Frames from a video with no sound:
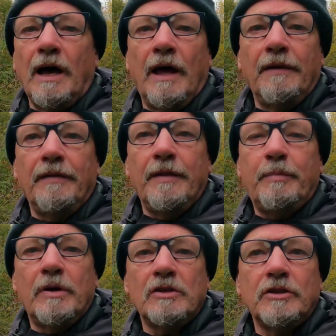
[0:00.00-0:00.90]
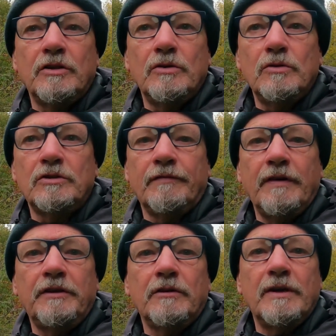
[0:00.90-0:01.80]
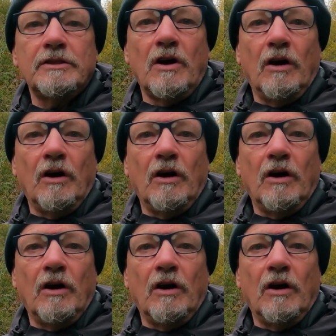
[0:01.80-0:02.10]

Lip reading: and the person whose video it's